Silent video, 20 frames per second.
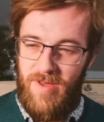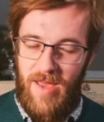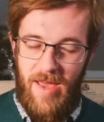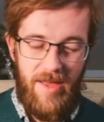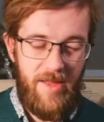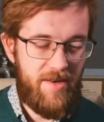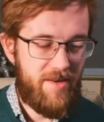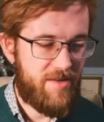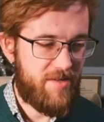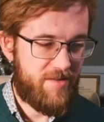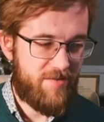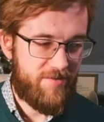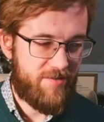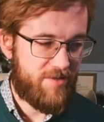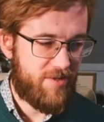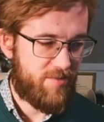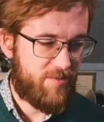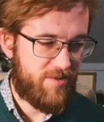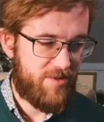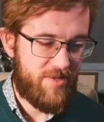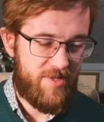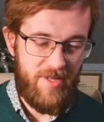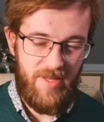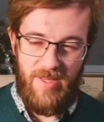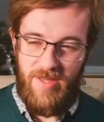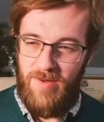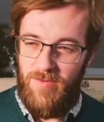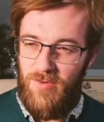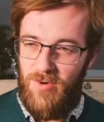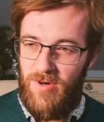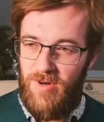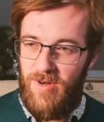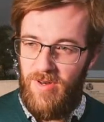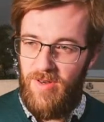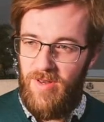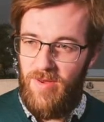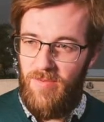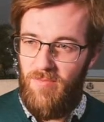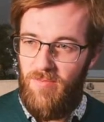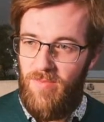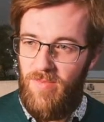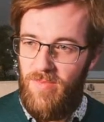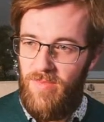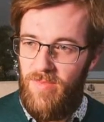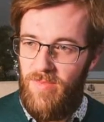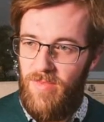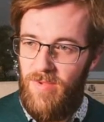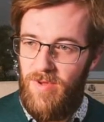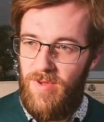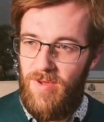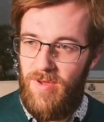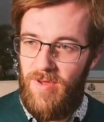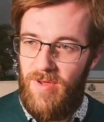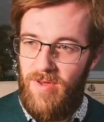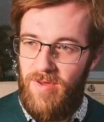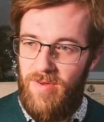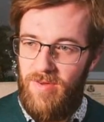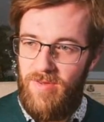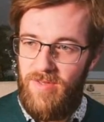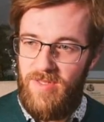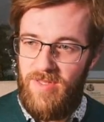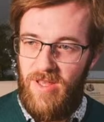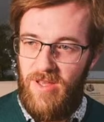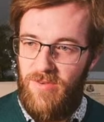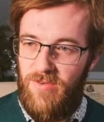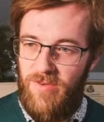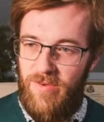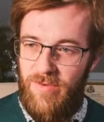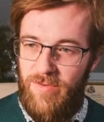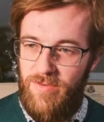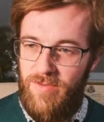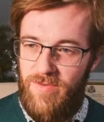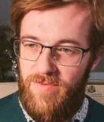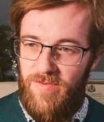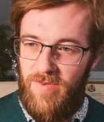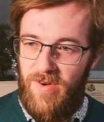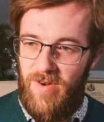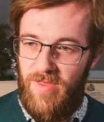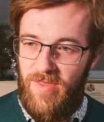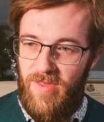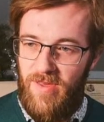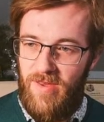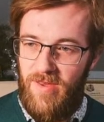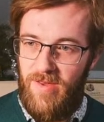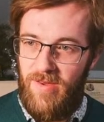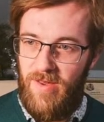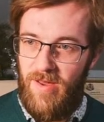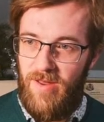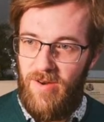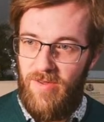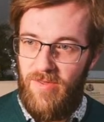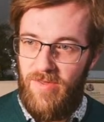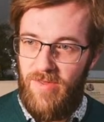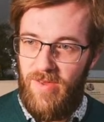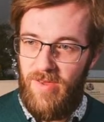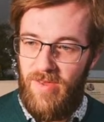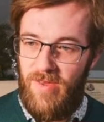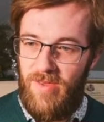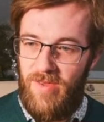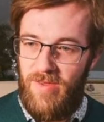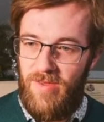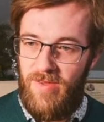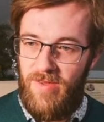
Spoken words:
End is for some reason a keyword in them. It's not used for anything, I don't think.